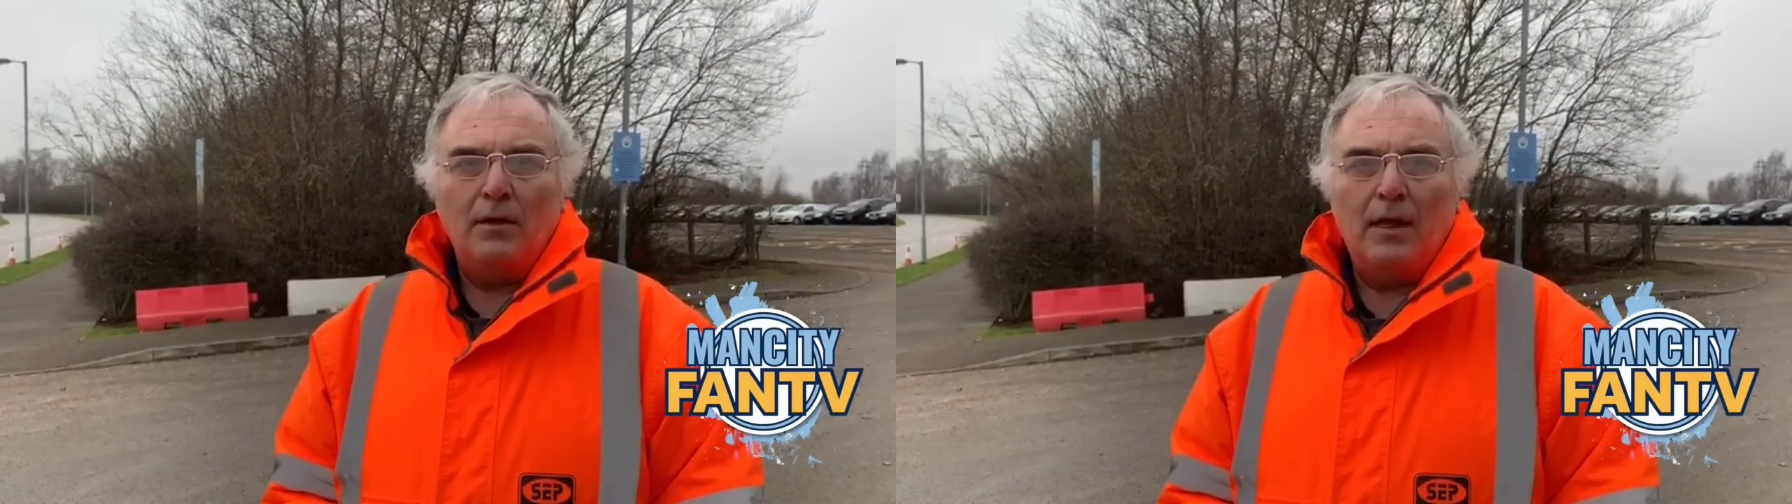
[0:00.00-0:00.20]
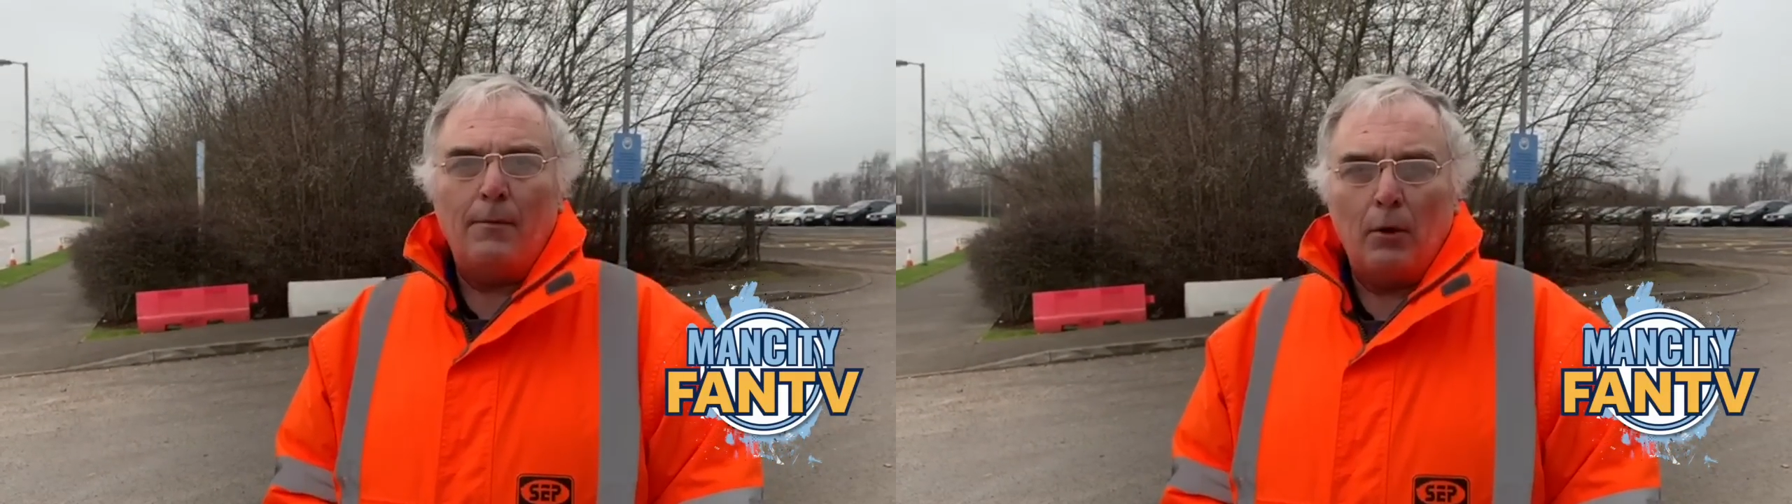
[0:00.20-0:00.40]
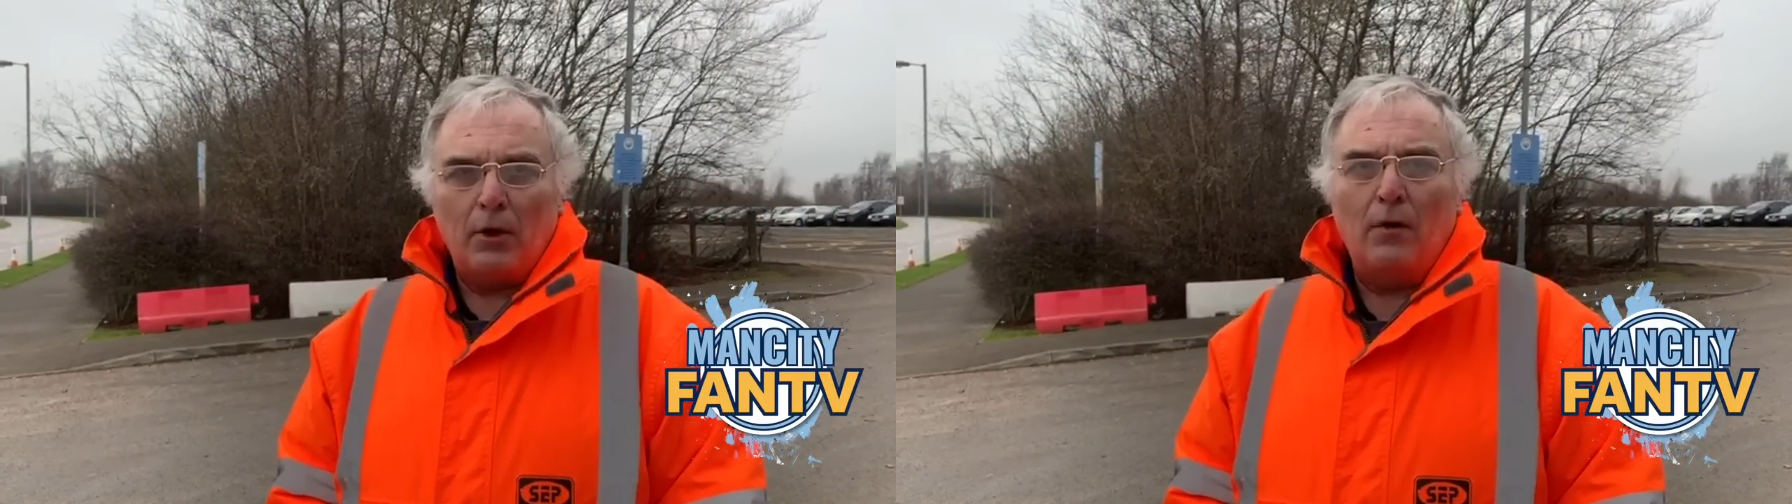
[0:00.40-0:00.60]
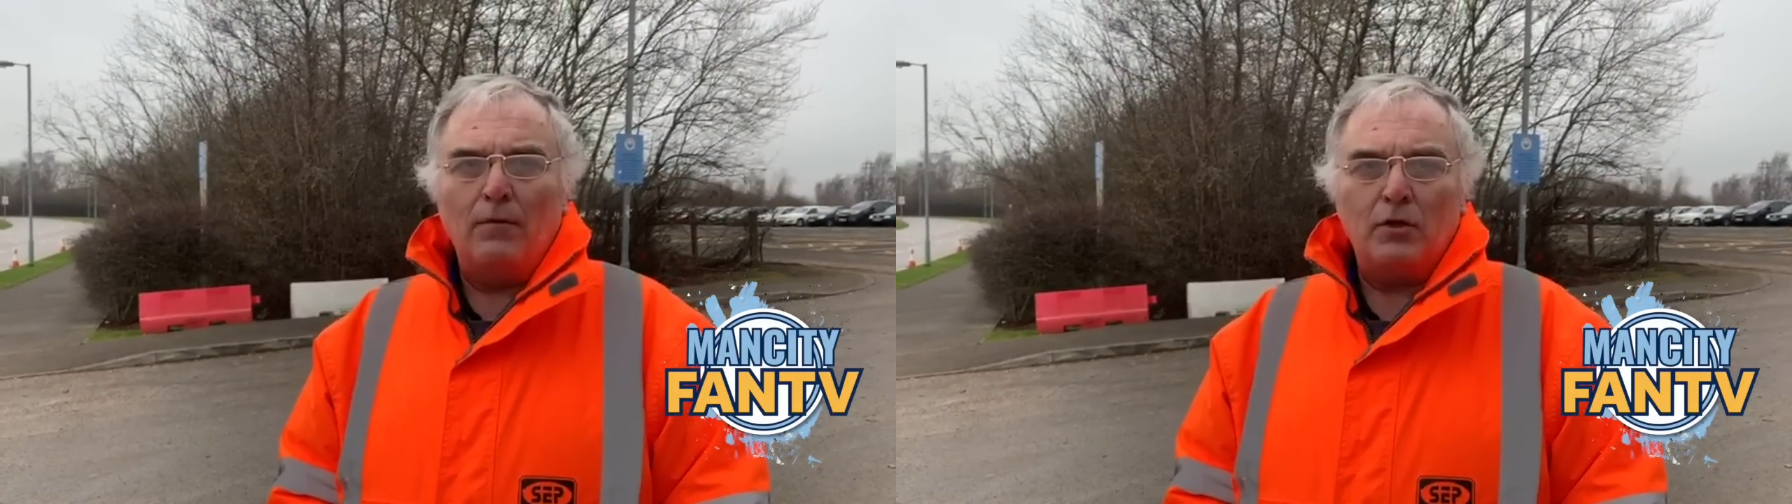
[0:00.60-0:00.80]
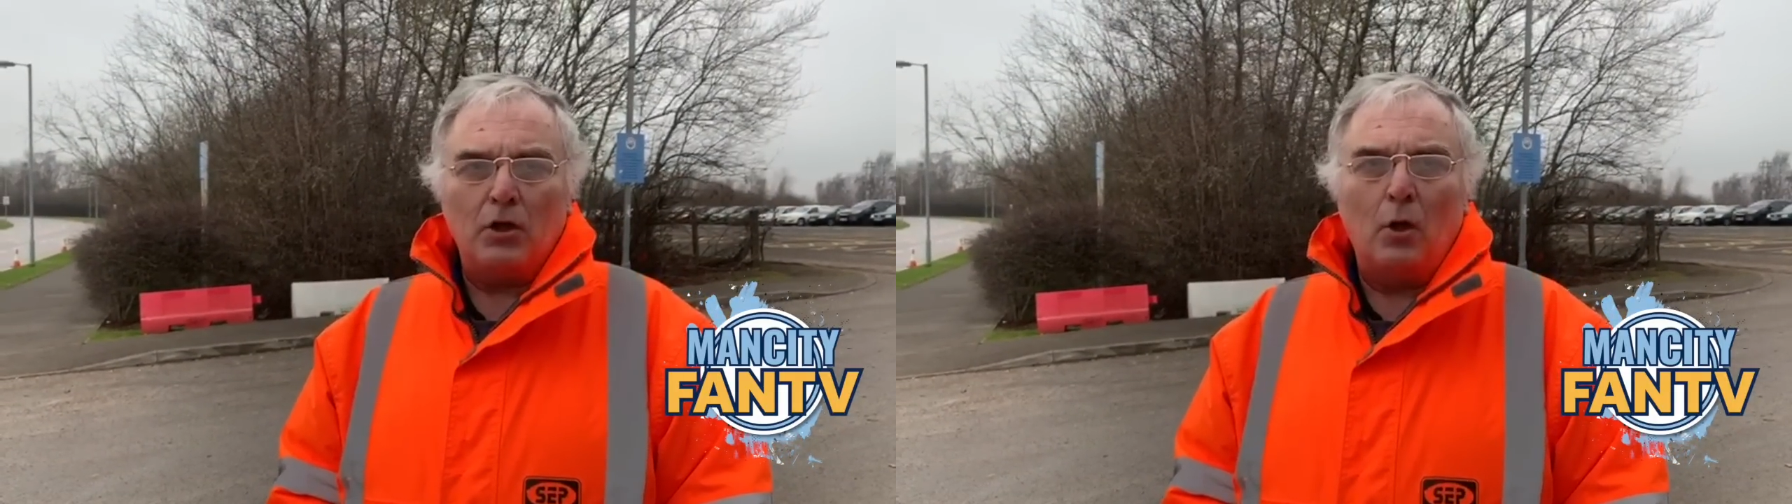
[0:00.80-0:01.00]
They've been looking
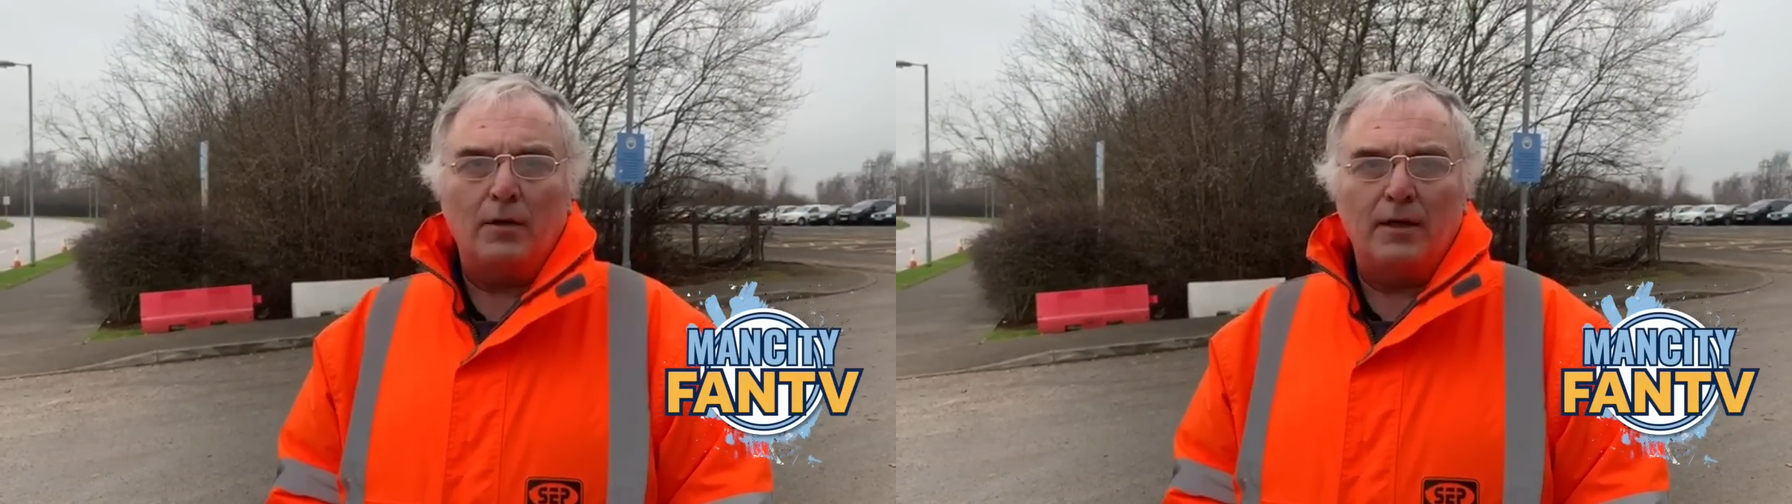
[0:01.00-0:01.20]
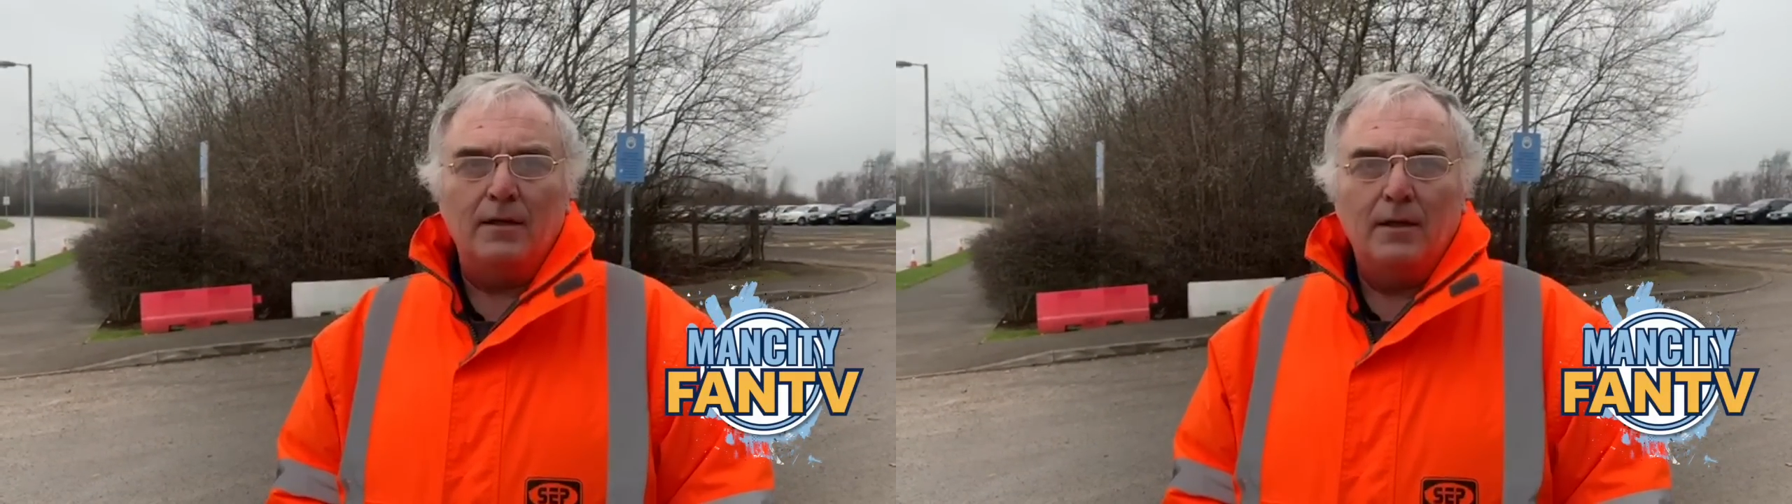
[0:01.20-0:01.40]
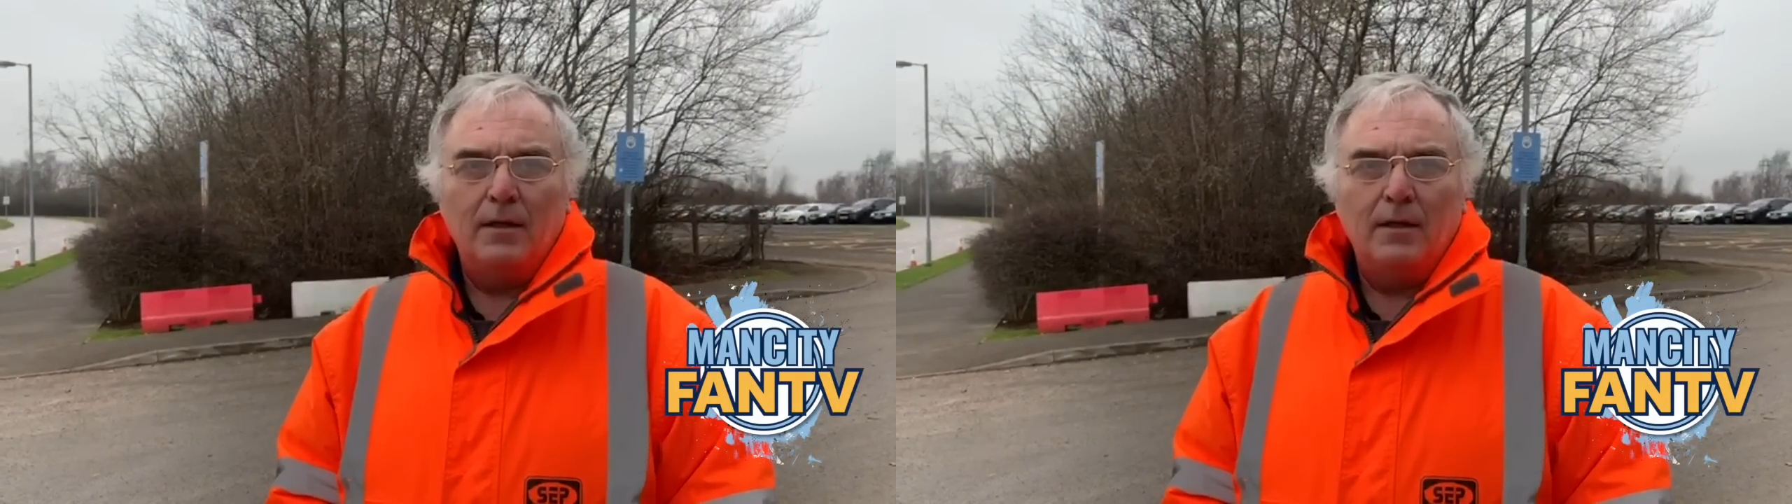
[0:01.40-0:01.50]
over the shoulder,